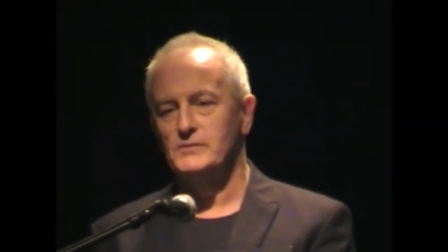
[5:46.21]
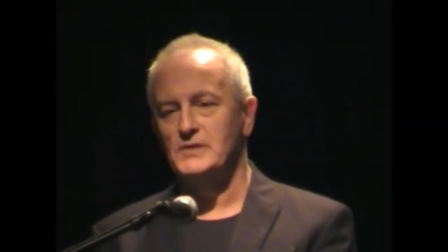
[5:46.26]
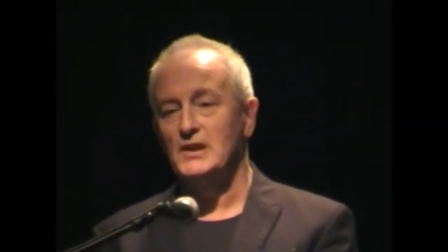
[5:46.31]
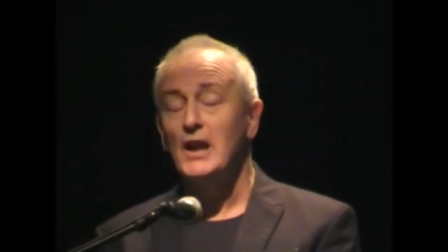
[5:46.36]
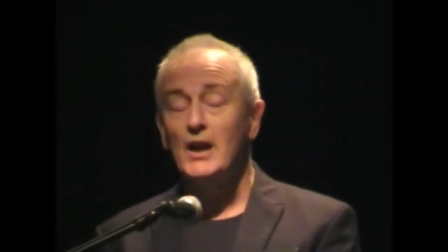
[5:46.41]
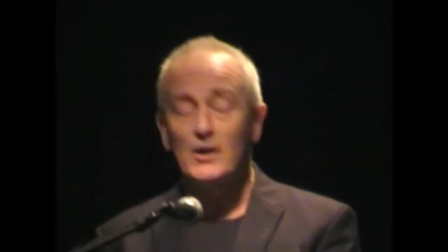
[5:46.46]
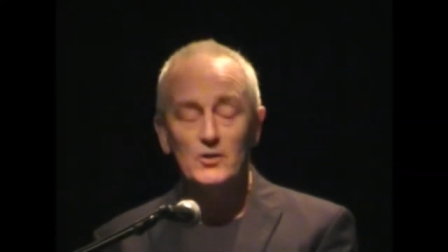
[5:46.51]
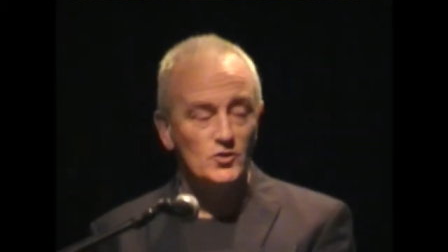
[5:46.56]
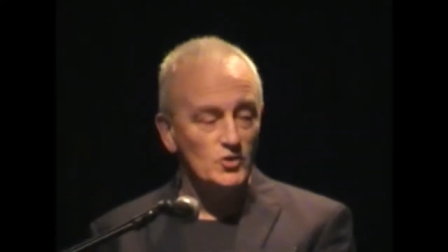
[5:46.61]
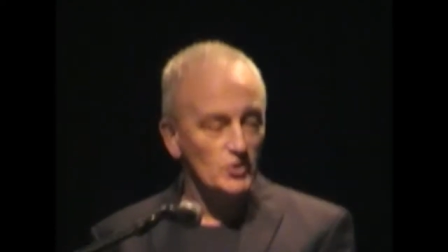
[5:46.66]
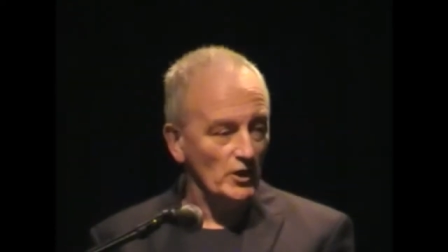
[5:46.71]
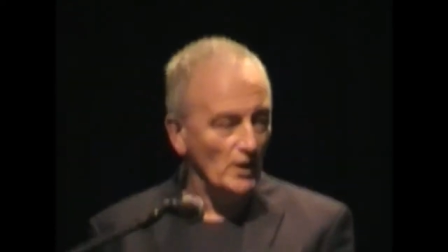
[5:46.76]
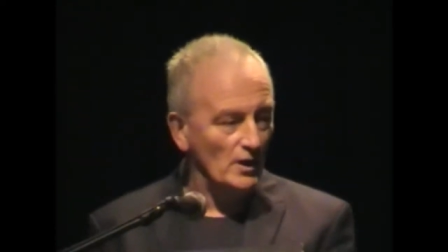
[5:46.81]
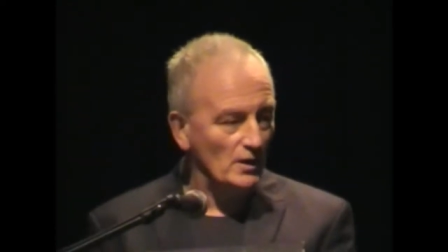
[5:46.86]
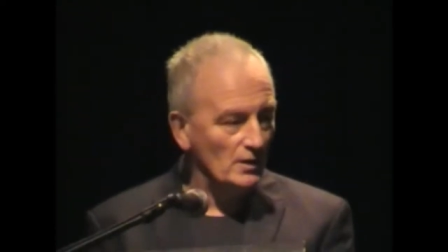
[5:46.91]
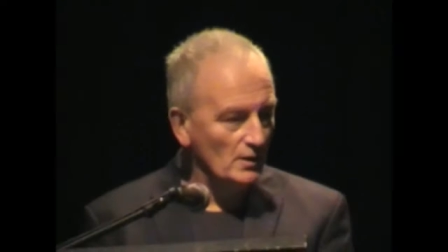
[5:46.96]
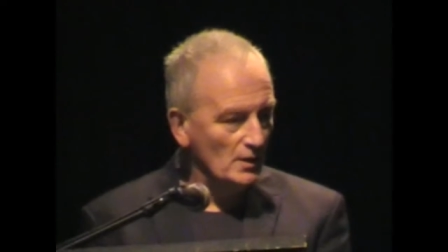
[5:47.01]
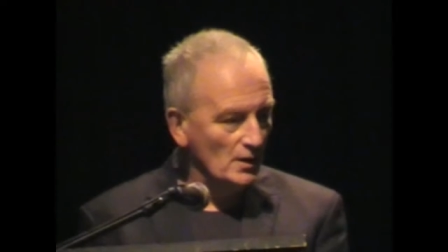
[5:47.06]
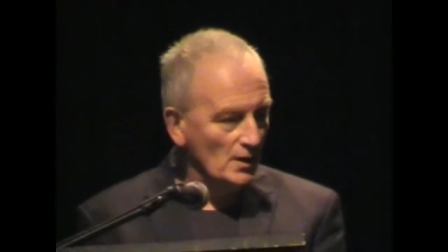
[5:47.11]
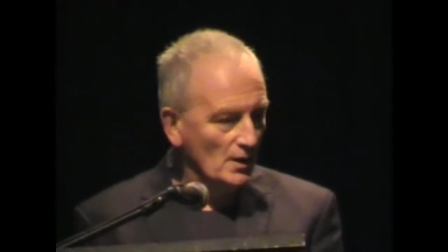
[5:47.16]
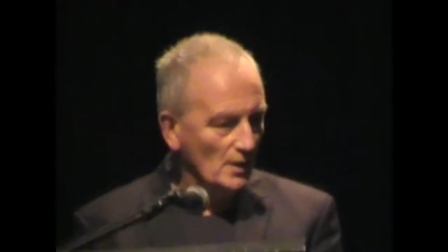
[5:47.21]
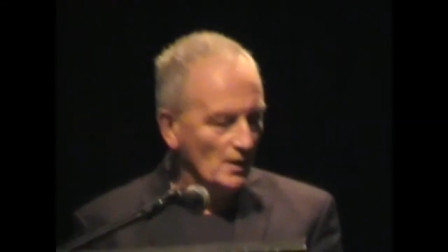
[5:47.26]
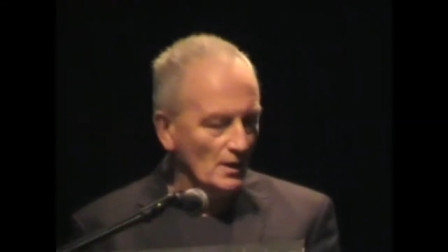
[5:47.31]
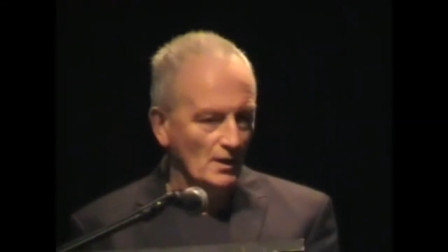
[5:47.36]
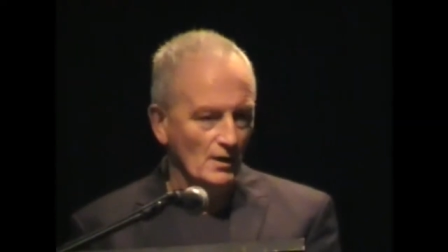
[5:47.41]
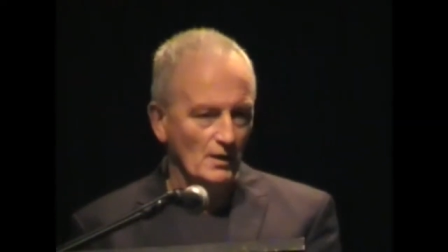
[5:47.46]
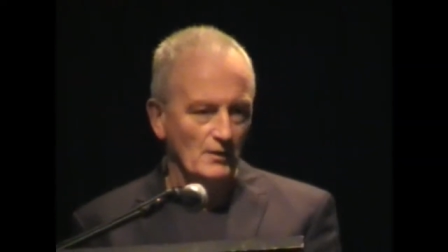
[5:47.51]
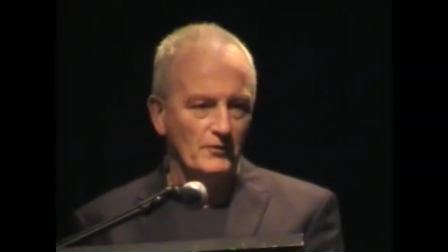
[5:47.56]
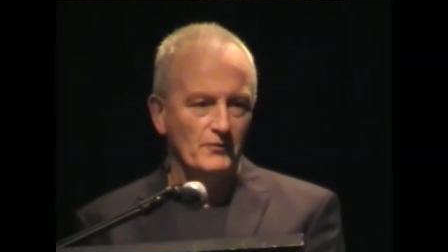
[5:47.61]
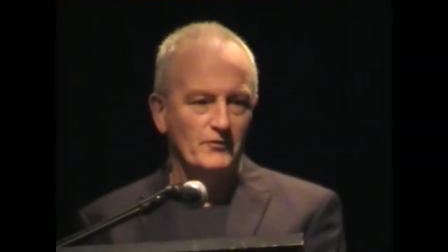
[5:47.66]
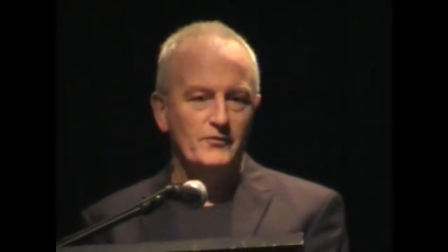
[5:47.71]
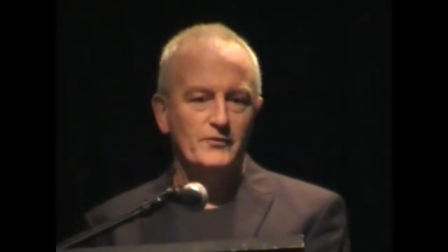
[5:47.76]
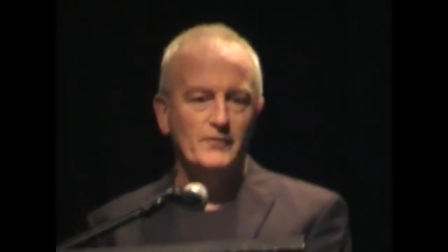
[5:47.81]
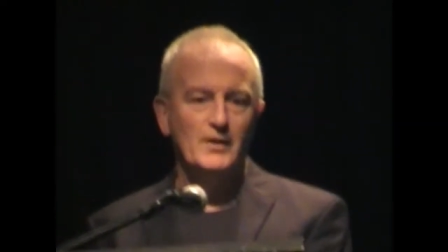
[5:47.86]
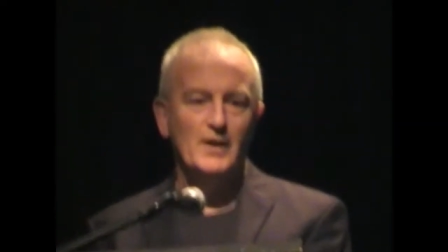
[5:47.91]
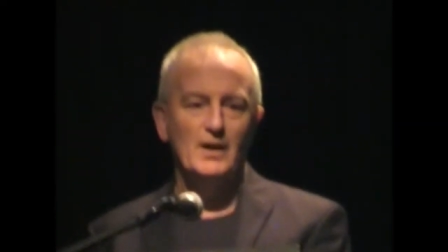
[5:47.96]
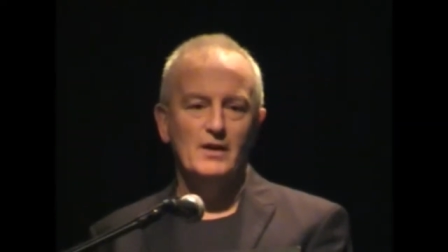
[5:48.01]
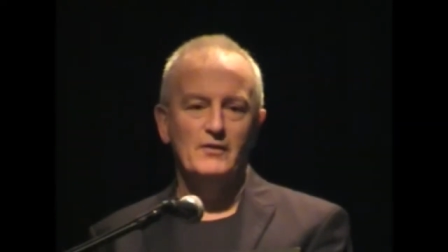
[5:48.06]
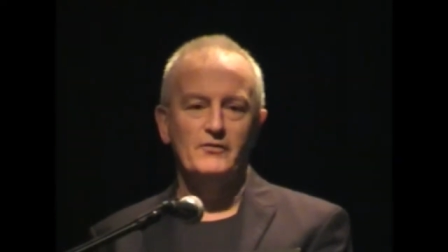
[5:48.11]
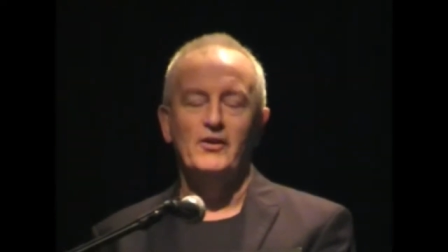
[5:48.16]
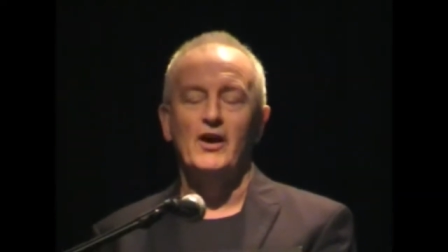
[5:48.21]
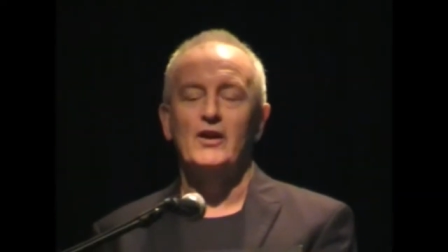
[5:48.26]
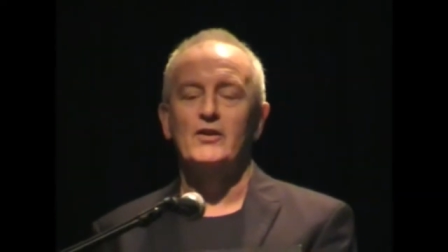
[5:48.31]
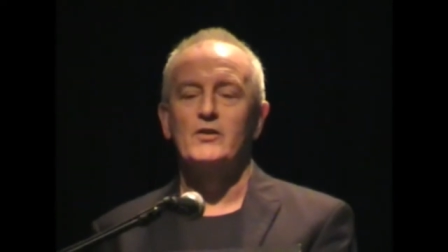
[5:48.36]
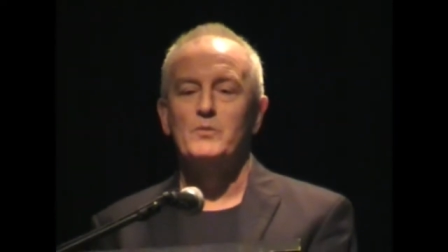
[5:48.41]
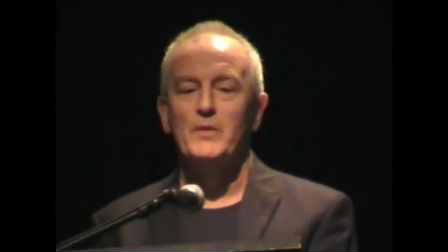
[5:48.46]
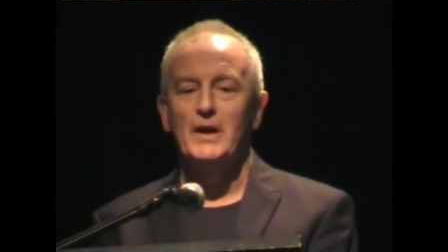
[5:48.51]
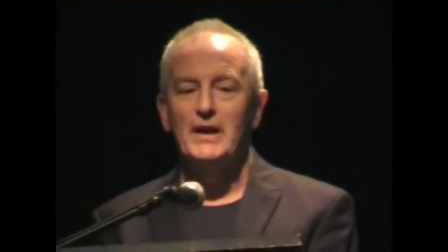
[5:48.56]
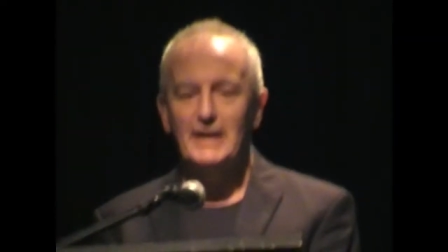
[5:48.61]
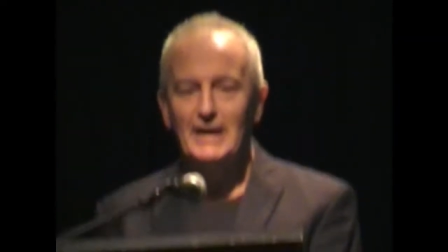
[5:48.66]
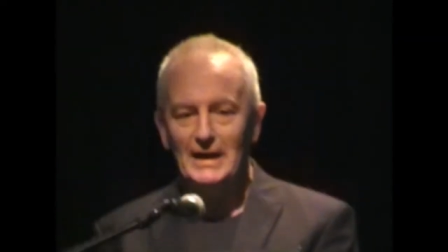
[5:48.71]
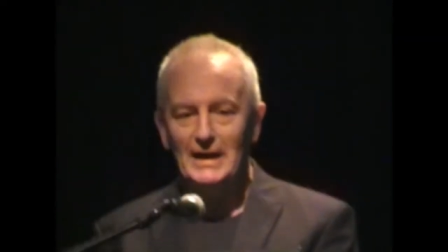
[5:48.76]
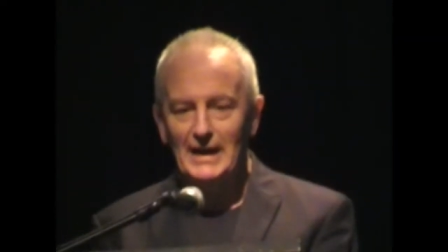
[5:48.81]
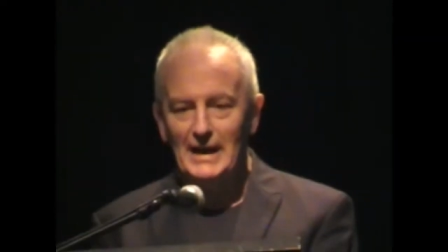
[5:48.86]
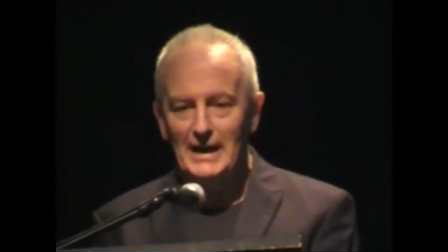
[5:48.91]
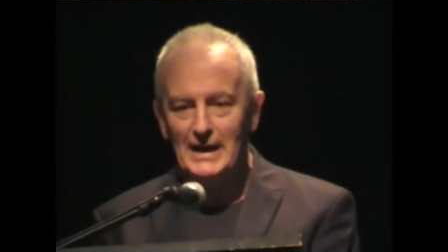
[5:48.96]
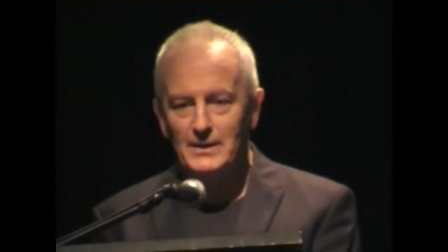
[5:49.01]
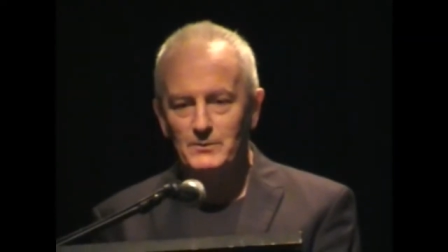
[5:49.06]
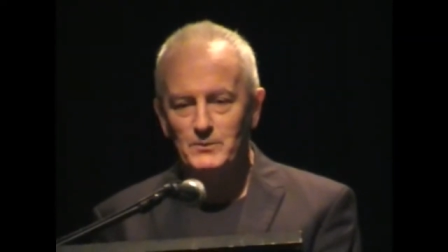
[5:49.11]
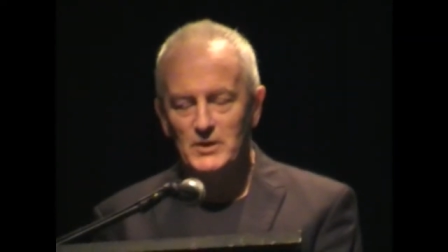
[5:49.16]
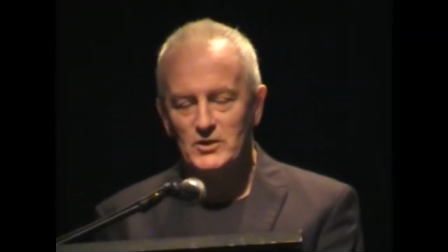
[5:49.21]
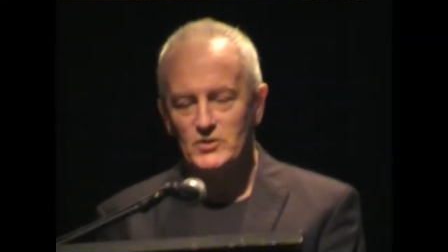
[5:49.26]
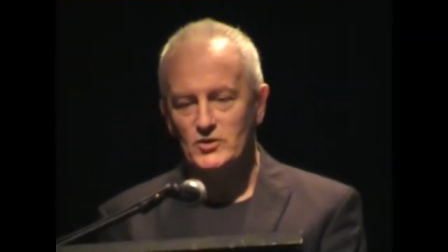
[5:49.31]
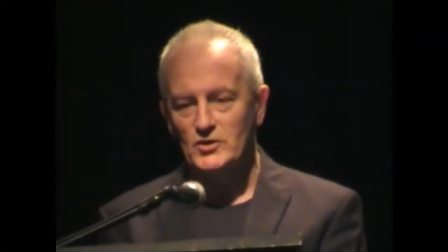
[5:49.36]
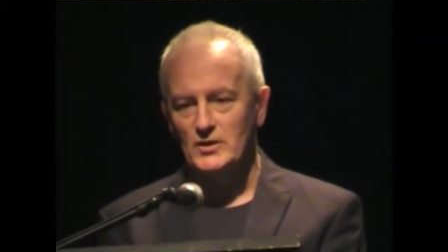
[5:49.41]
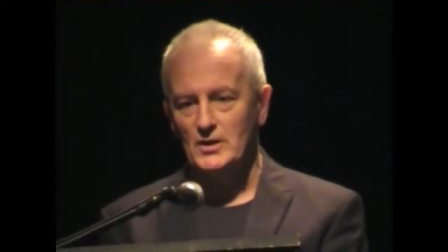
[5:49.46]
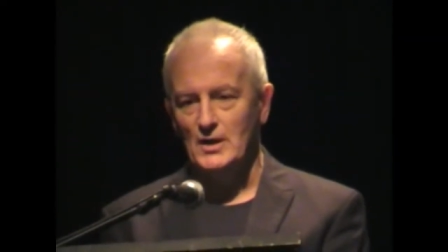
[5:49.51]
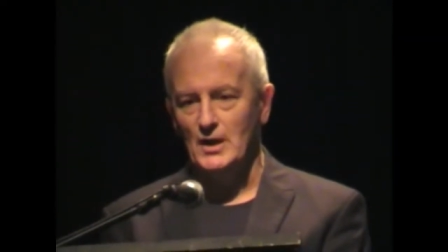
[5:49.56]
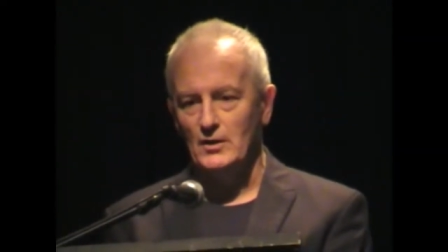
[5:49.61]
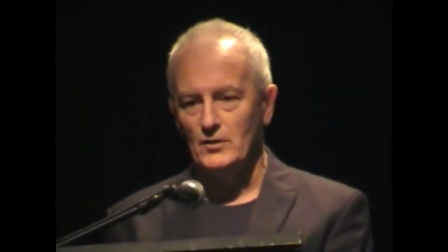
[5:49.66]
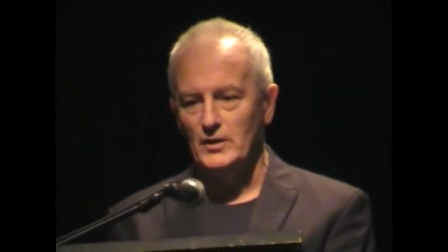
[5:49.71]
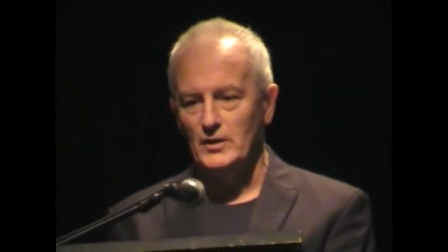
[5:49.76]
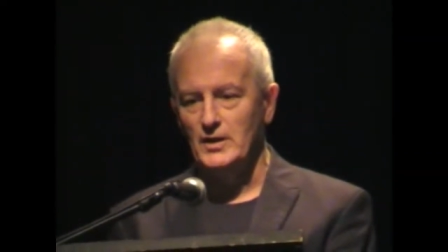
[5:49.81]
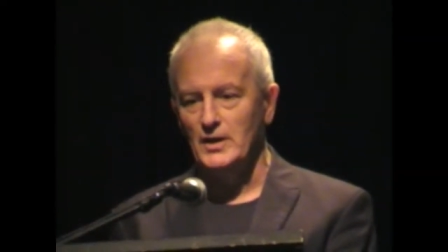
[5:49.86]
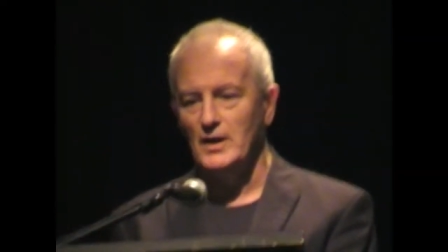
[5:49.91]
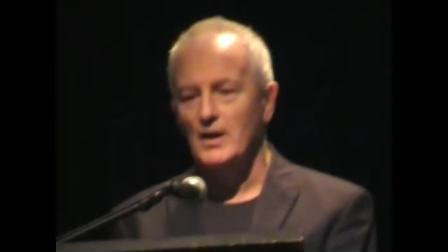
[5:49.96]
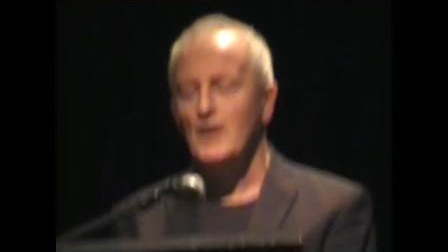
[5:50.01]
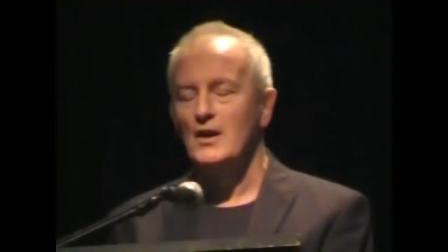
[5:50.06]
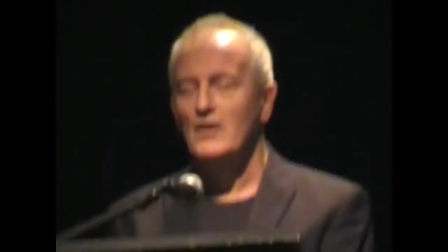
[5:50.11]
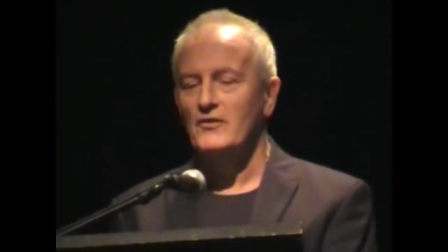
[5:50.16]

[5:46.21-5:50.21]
clergy. Father Mikey Lane mentioned already,